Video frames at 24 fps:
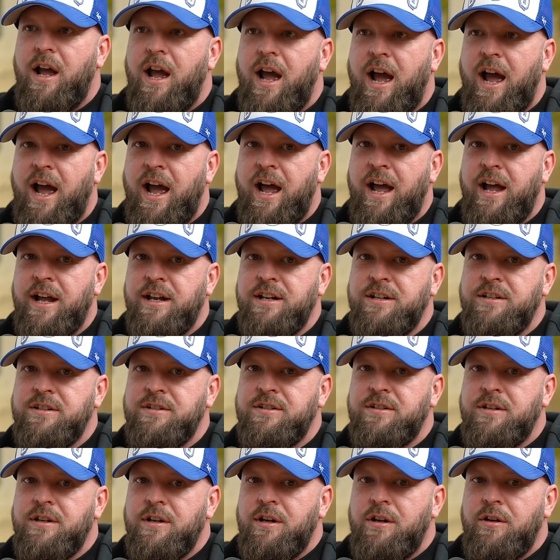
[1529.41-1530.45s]

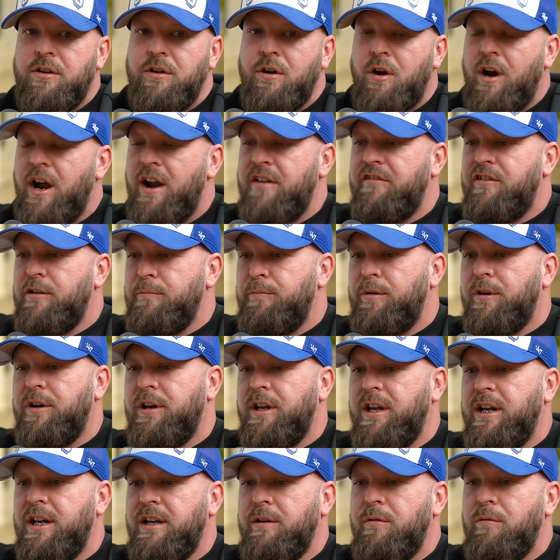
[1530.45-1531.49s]
And not
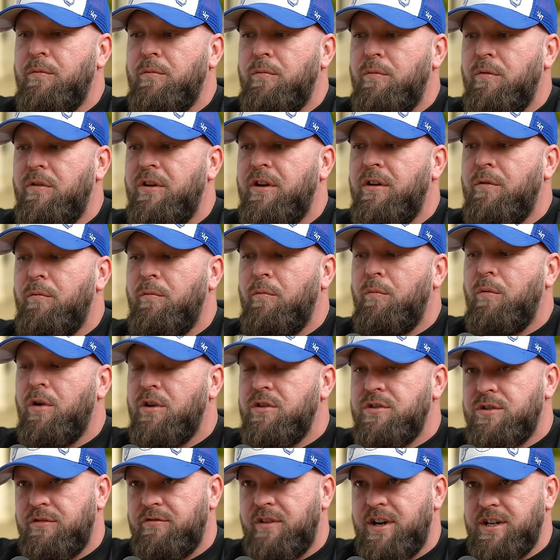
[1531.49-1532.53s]
everybody
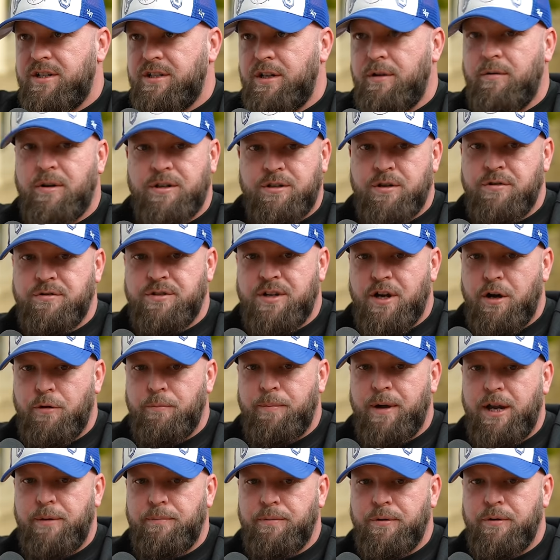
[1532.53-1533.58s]
wants a rescue. I do tell
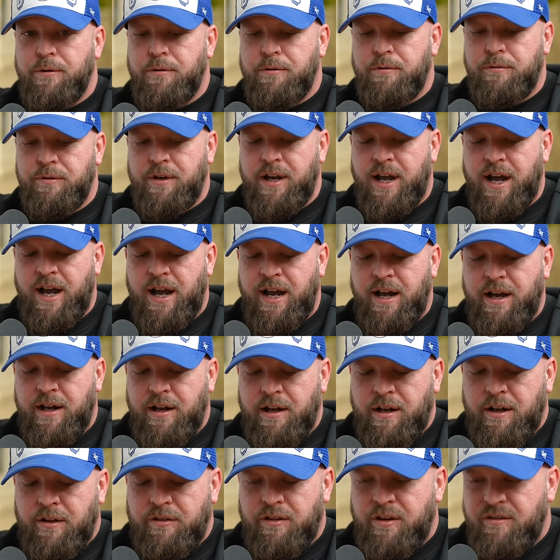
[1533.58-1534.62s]
people that
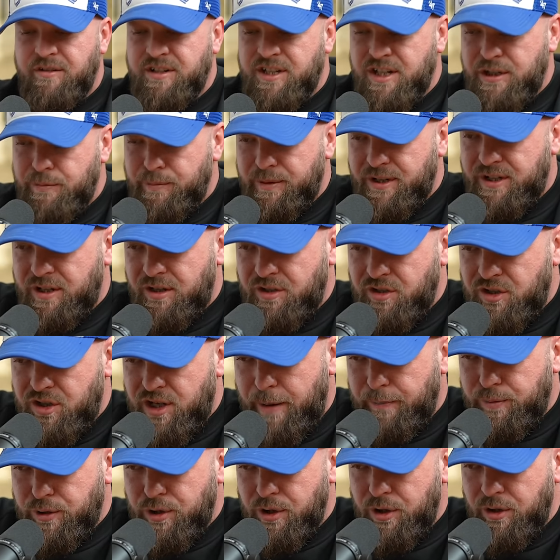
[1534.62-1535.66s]
there is this
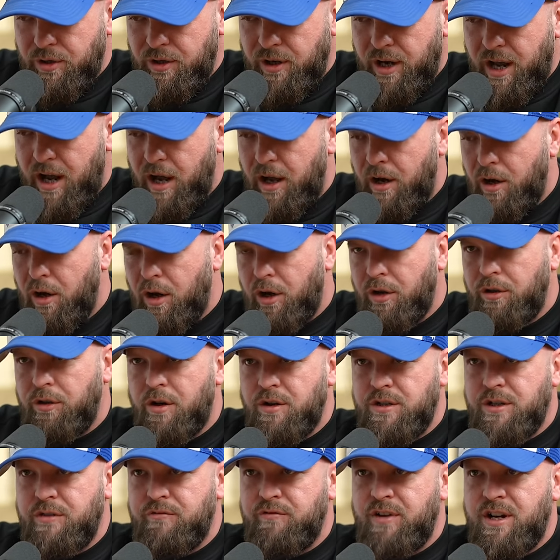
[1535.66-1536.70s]
misconception that a lot of
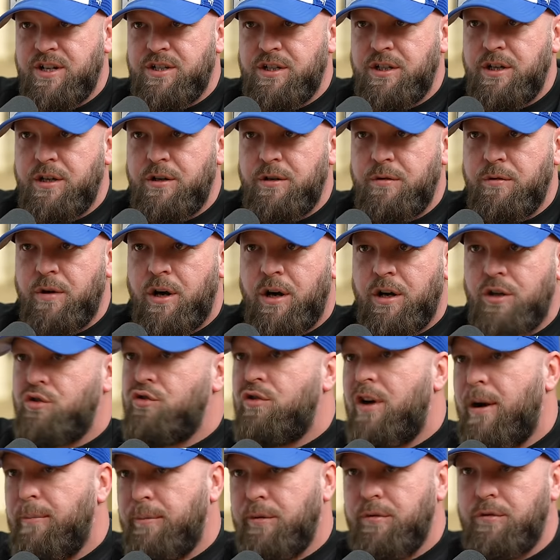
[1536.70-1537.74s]
dogs in rescue are
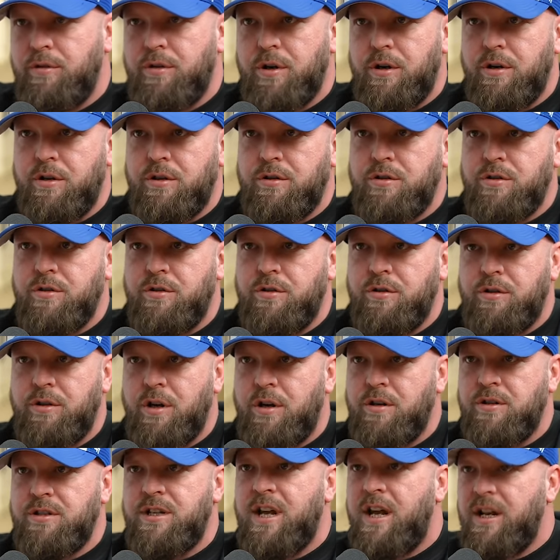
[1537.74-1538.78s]
troubled dogs or
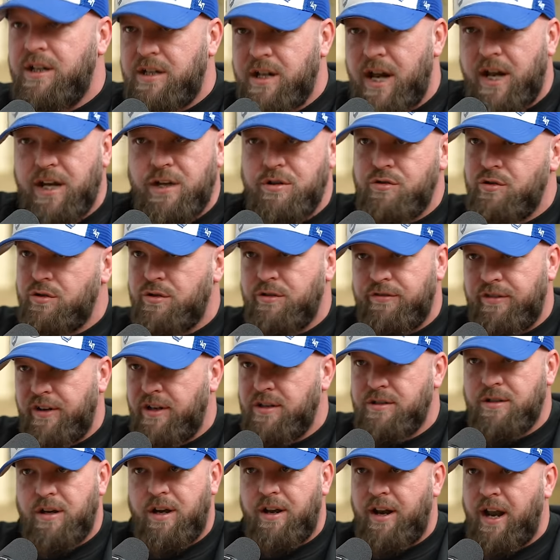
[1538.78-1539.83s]
dogs that are dangerous or
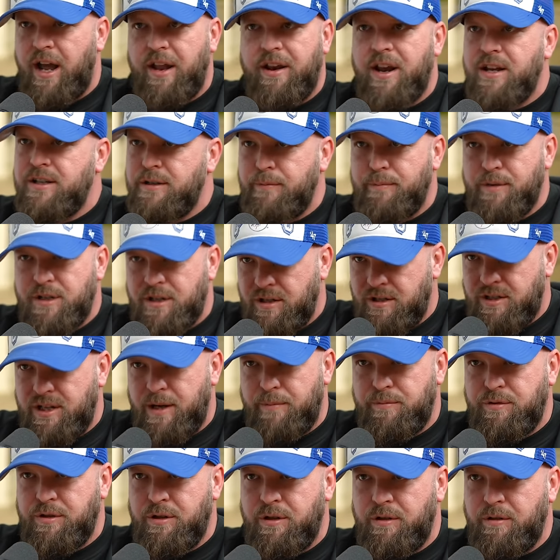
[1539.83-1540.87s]
things like that. That's a
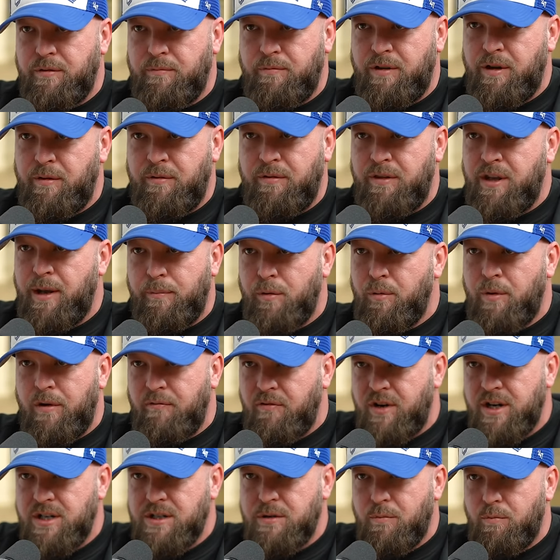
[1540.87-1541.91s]
misconception. The number one
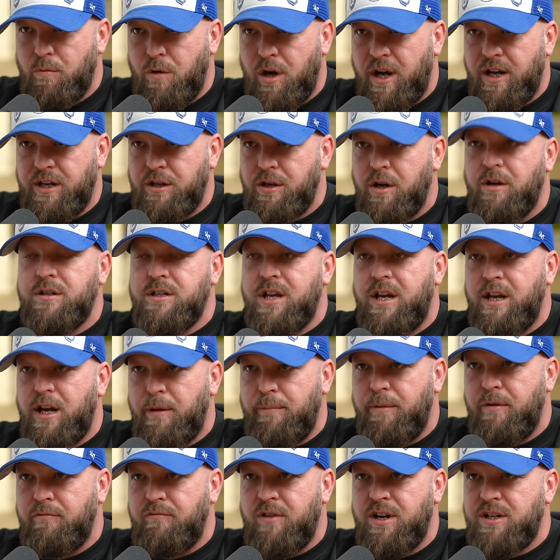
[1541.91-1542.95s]
reason why dogs end
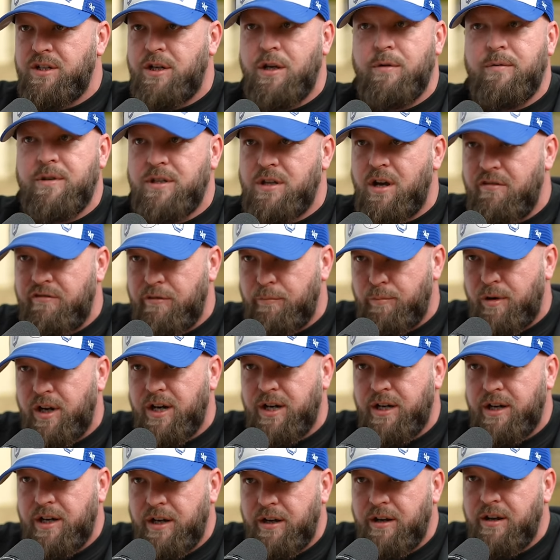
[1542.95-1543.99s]
up in rescue is
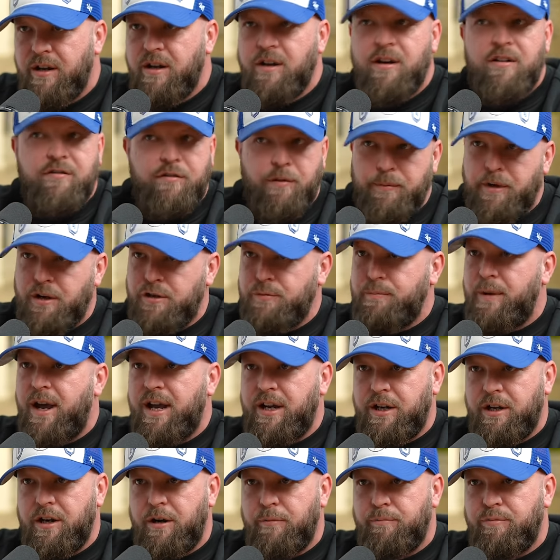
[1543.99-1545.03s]
overbreeding from those
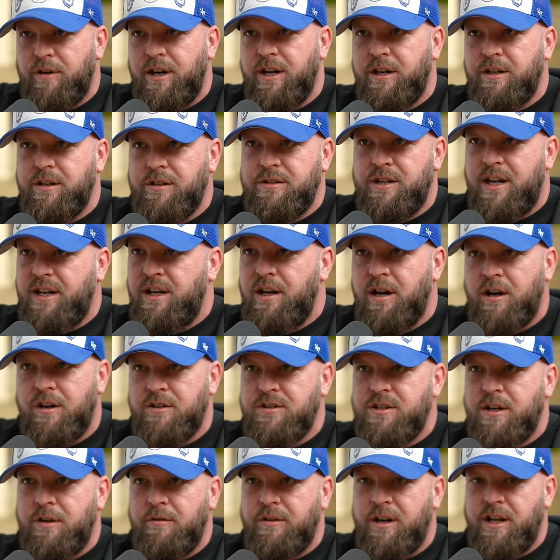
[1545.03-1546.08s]
backyard breeders. They
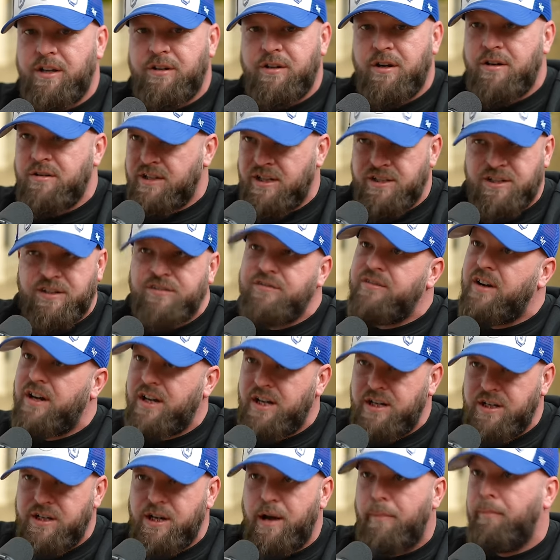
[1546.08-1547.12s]
can't sell their dogs. They just
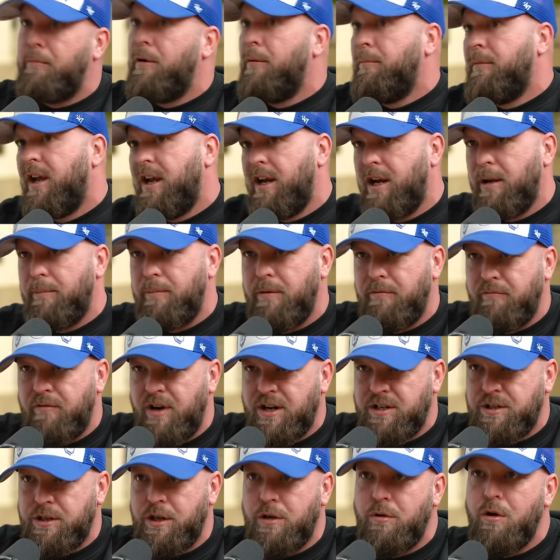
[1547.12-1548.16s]
fucking dump them. They end up in
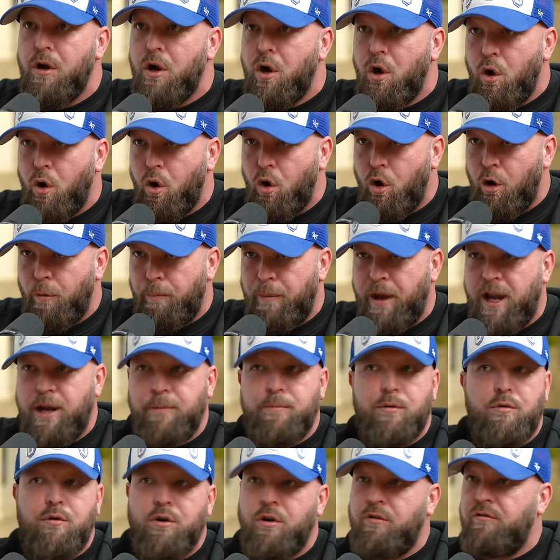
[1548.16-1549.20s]
rescue. Or
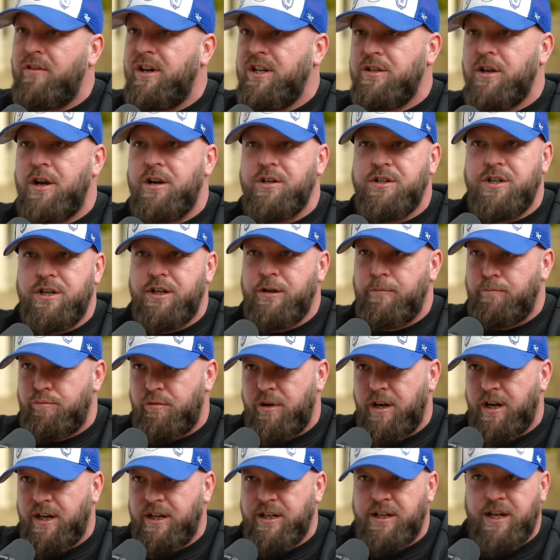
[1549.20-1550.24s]
people not researching the
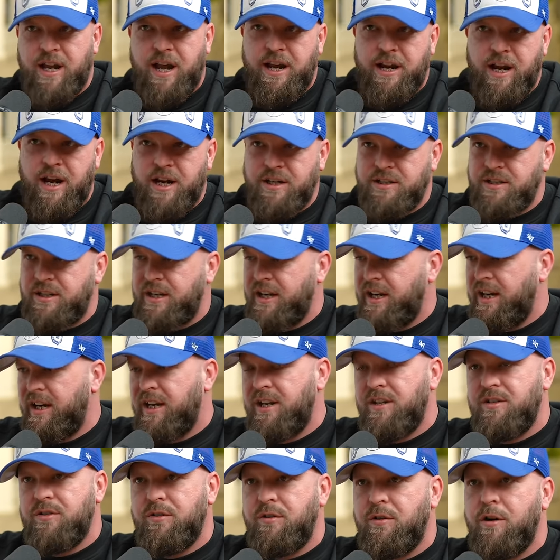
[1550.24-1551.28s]
breed, getting
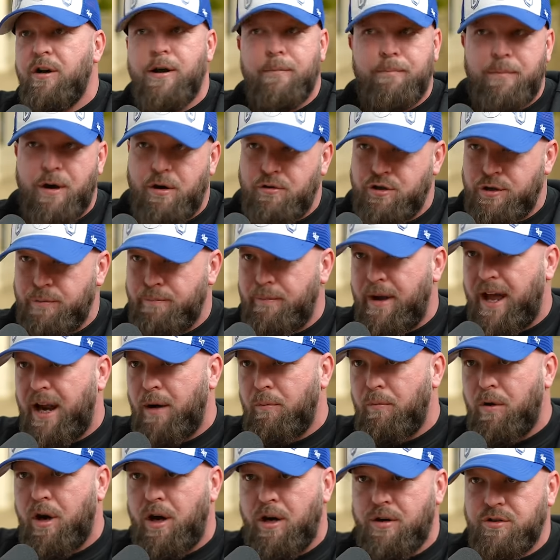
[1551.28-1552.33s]
huskies or Belgian
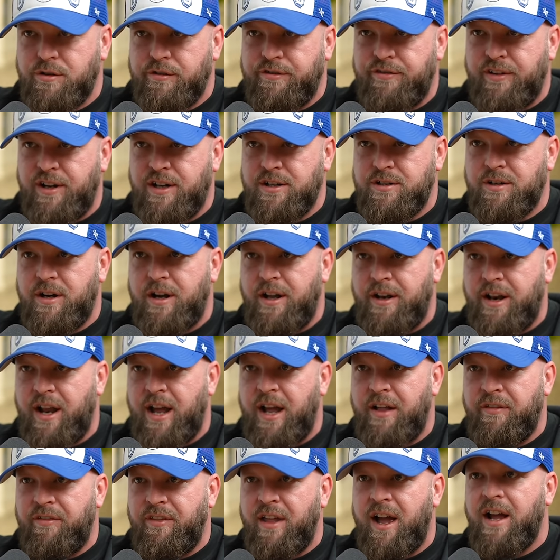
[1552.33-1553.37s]
Malinois or things like
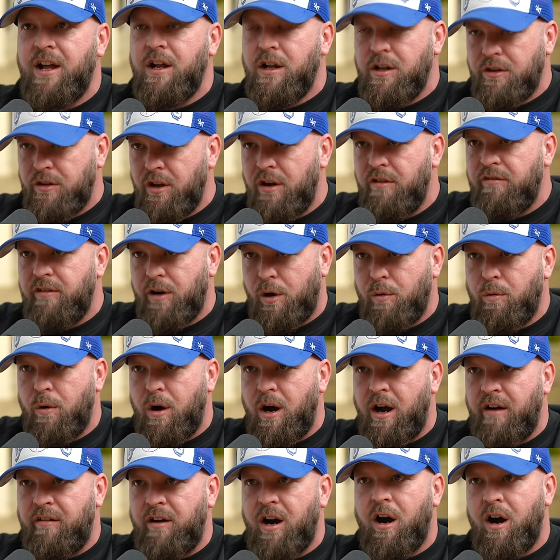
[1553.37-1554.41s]
that, that do
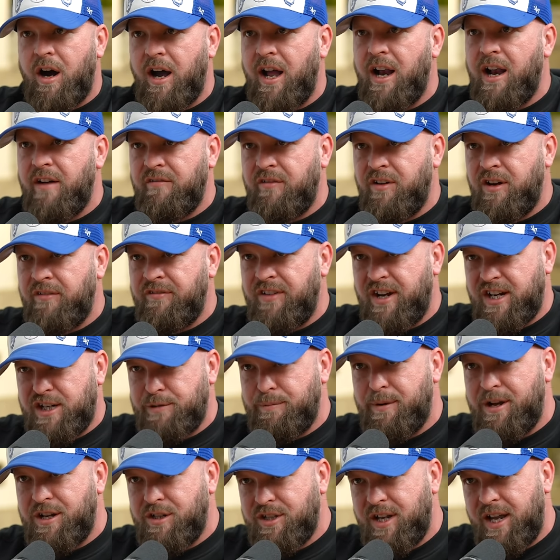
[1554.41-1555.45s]
require a higher level of
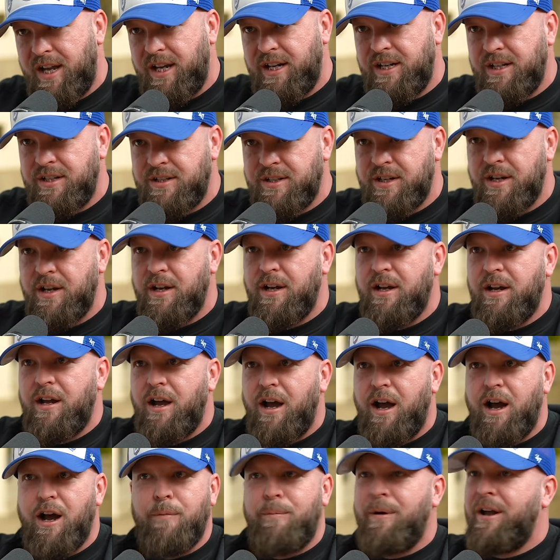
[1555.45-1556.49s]
expertise,
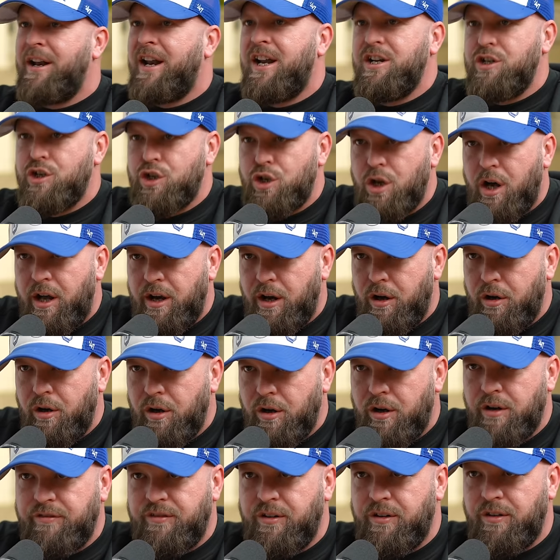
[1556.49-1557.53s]
but they just like the
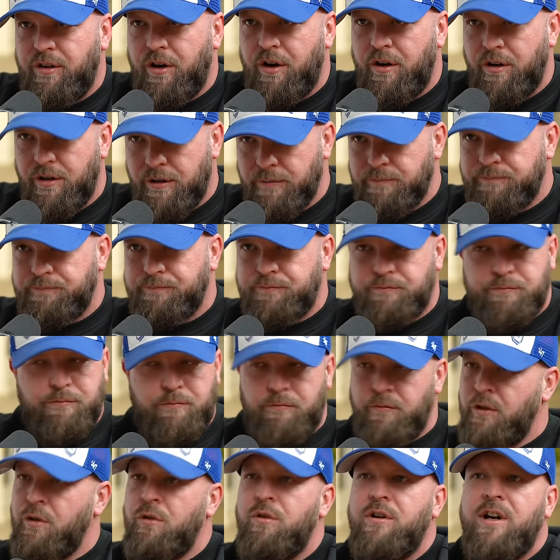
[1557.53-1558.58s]
look of the dog
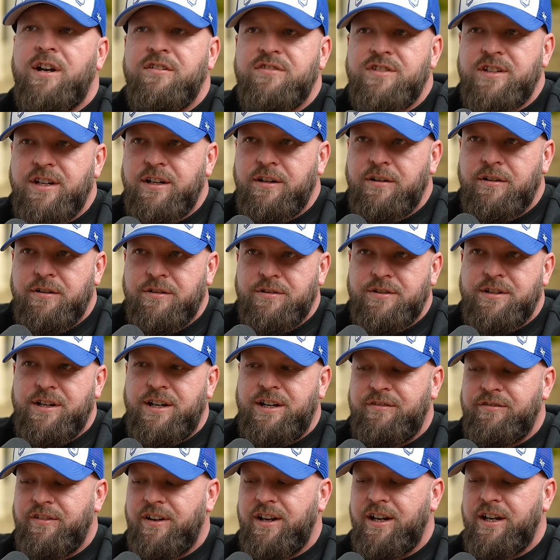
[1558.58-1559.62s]
when they've seen it on
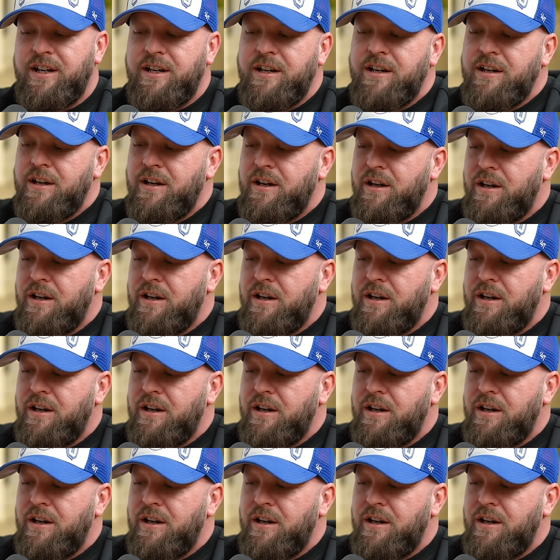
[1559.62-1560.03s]
TV.